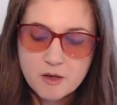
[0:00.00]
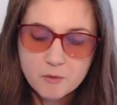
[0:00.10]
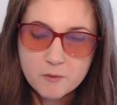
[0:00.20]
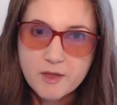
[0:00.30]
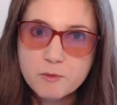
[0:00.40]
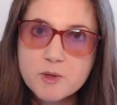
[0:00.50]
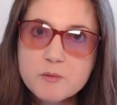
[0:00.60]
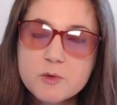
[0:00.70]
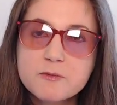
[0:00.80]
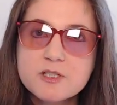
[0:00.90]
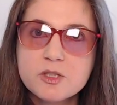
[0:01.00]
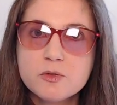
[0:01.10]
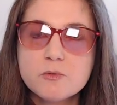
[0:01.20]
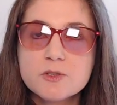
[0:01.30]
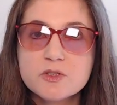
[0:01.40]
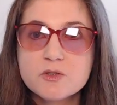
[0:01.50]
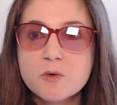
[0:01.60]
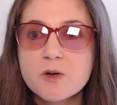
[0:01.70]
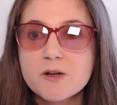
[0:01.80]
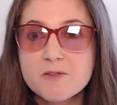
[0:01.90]
Then we move to
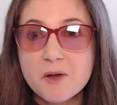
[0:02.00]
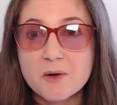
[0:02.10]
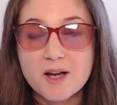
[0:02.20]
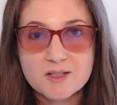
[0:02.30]
restorative yoga.